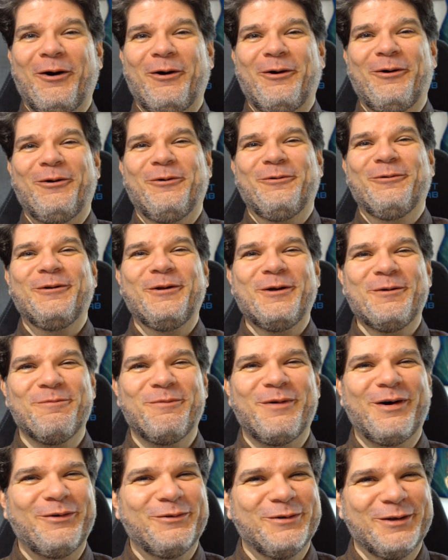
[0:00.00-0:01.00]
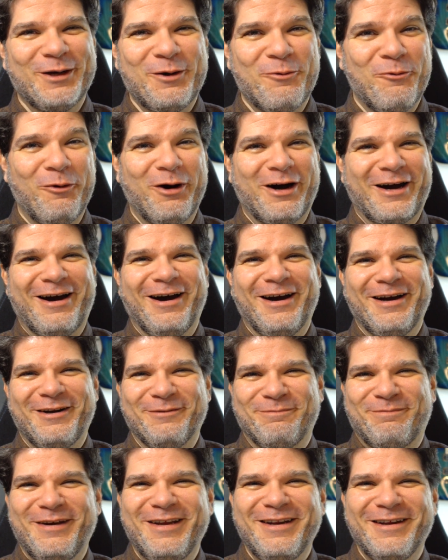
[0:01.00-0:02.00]
Holy moly! What kind
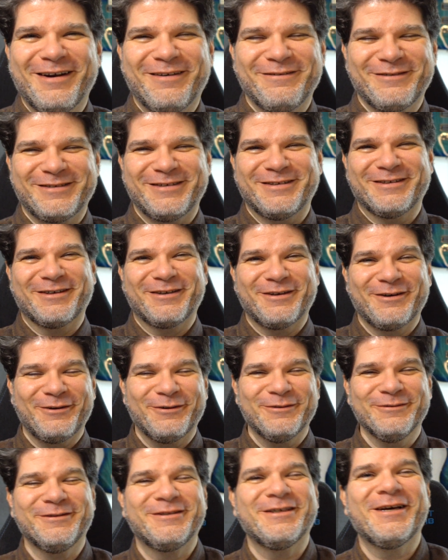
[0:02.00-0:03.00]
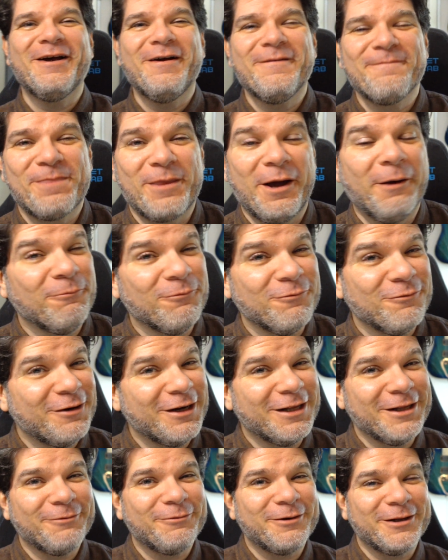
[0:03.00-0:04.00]
of PDFs are those? I'm
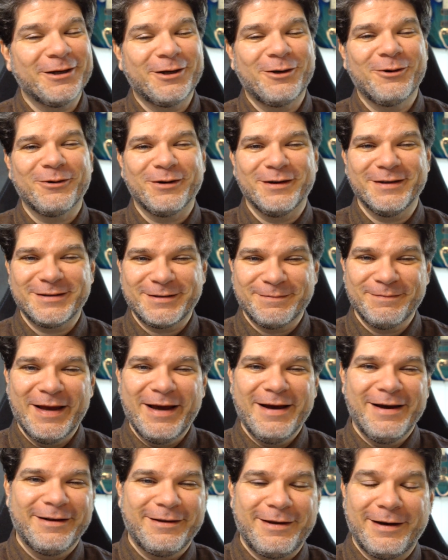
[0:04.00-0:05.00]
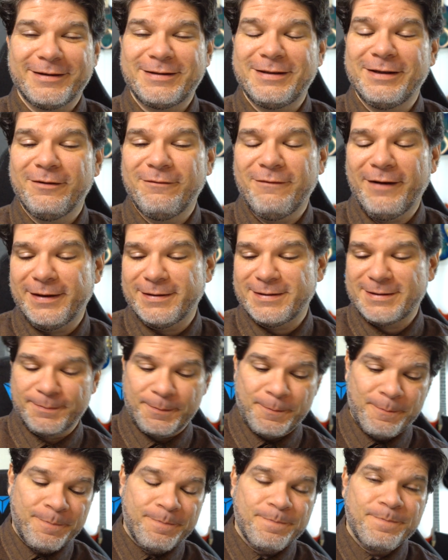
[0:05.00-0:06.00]
really curious. Thanks in advance.
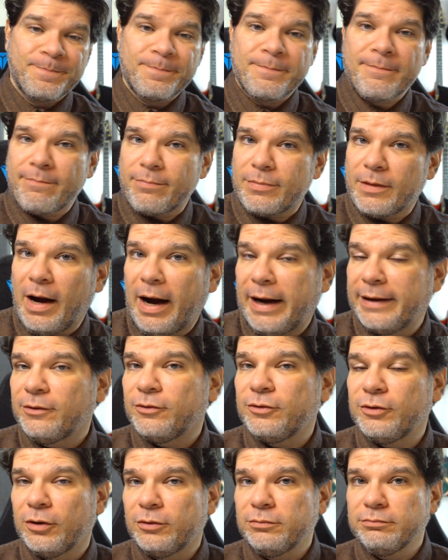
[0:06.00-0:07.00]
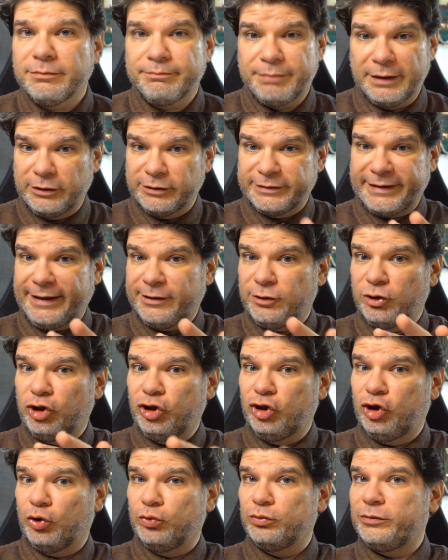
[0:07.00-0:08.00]
I don't know, because I
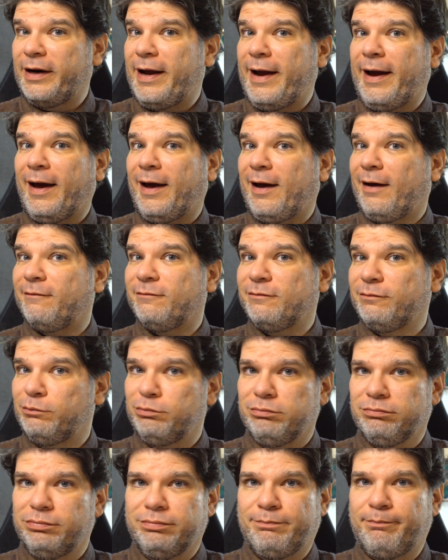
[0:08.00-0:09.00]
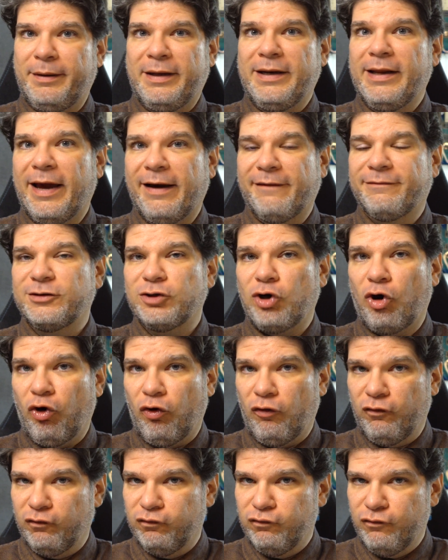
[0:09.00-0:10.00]
don't have PDFs
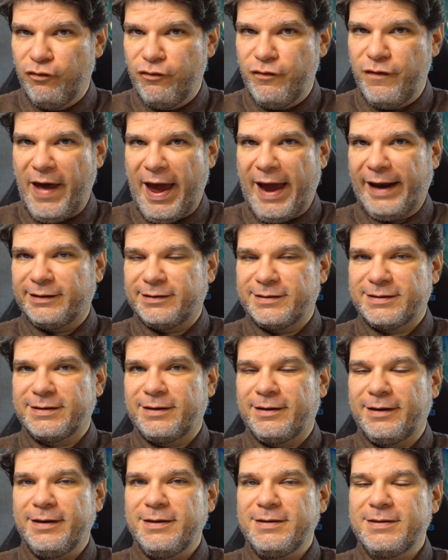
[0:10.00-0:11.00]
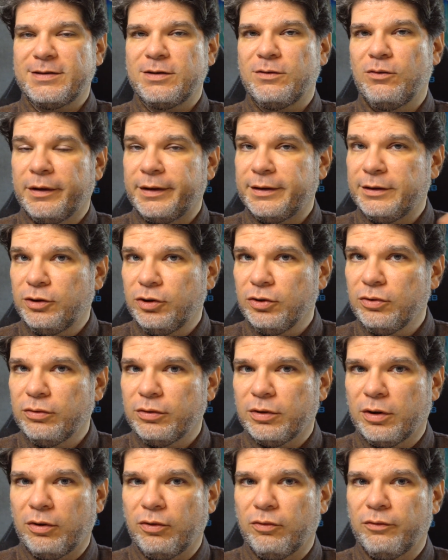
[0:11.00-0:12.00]
of that size. What I do
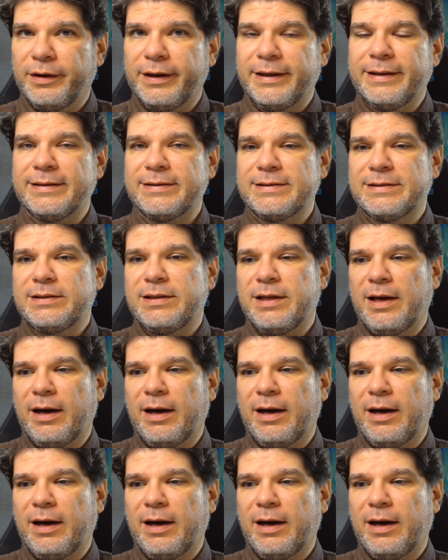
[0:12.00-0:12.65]
know is